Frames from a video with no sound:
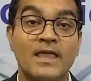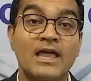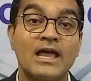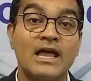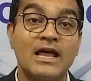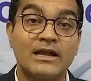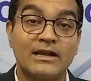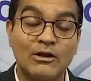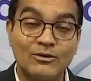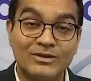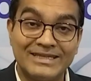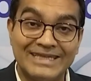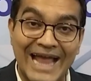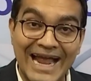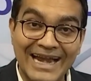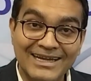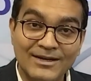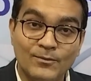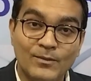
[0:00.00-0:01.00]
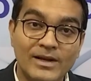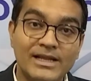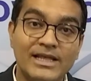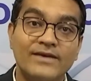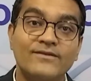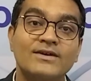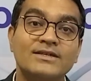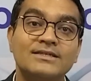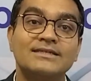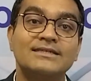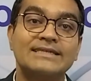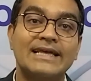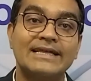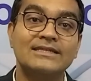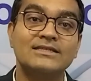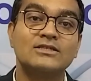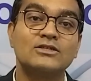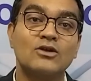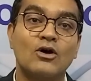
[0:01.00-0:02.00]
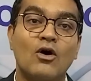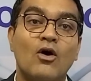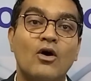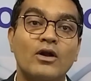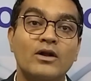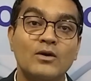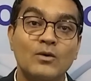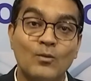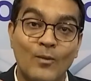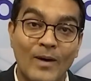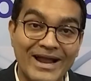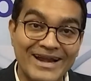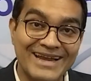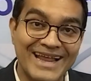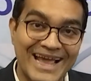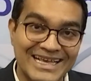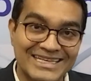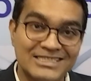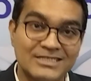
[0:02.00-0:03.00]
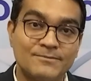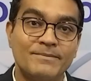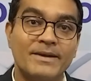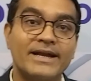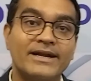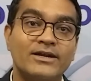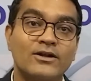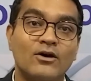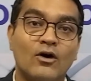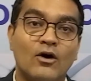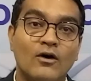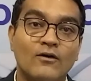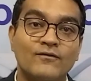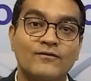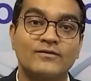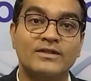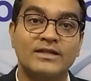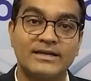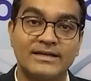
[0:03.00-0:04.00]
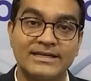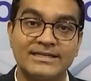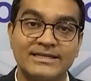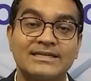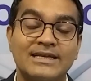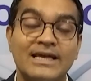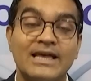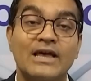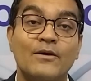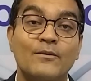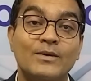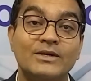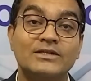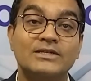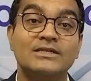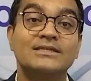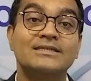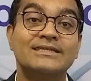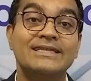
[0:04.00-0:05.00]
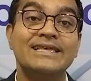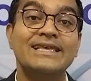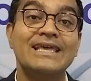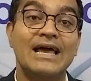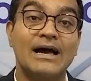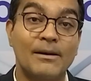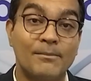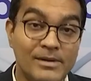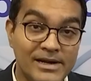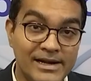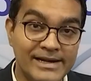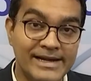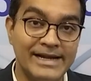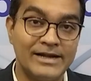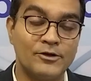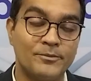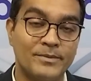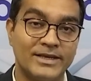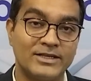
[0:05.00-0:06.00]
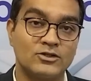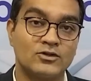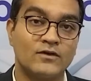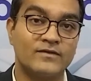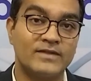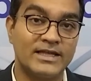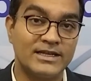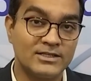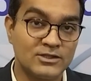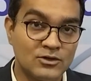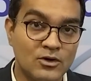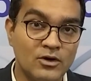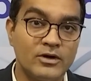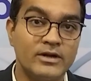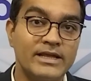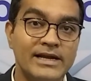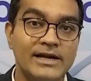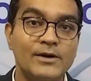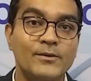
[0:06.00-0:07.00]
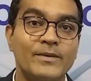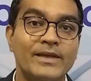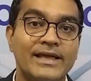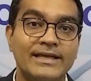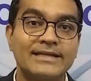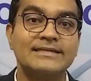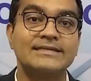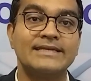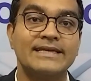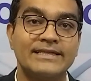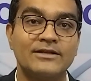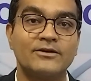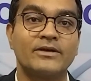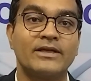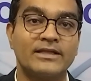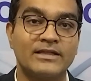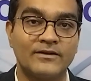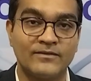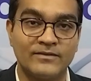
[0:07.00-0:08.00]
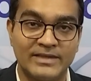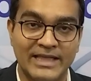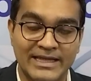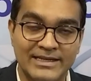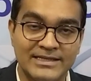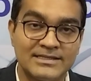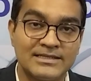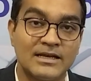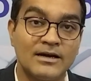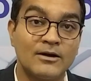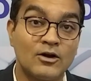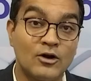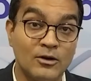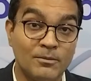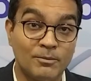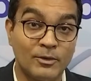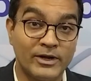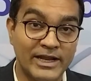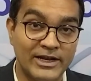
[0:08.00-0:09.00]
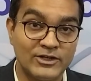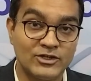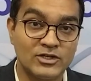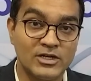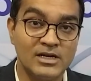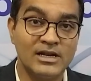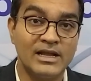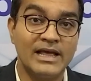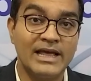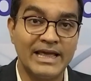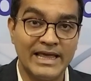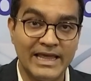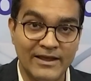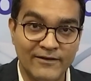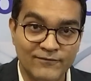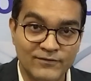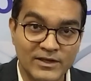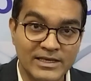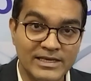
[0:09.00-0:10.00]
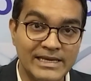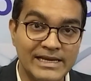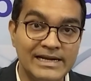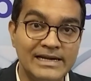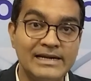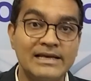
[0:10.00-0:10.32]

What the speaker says: Now that will give us a sense on one aspect of the risk, which is the ability to pay. So if there is good yield, we can say that, okay, there is a good potential. If the yield